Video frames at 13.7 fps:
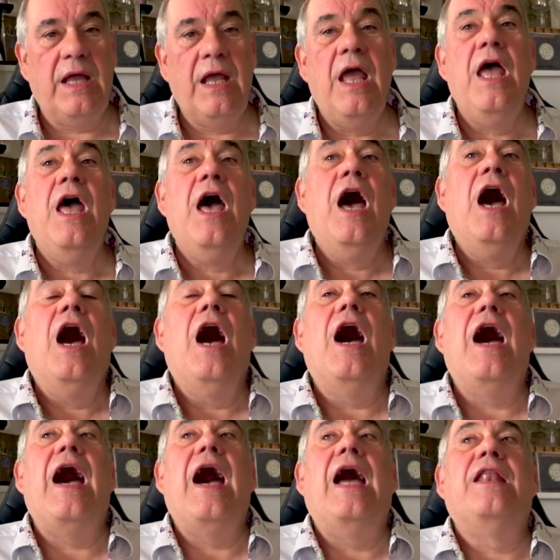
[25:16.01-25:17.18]

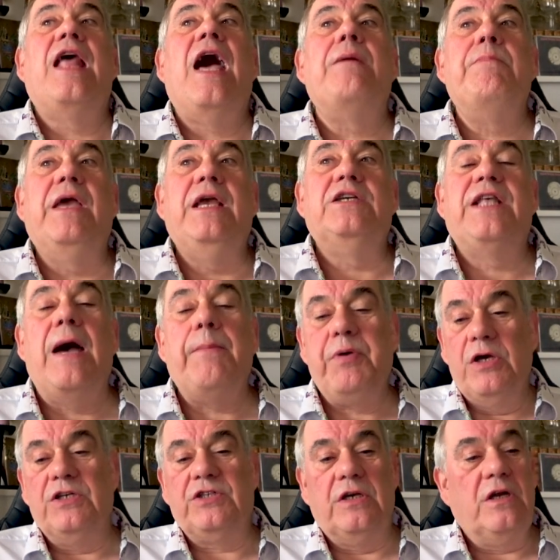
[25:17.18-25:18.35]
and that means that
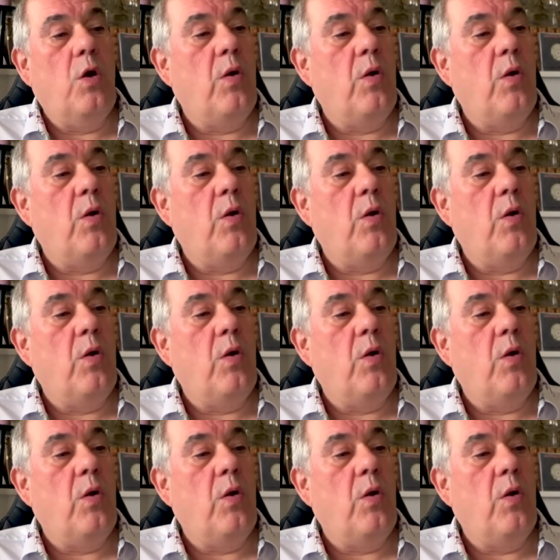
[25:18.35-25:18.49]
person,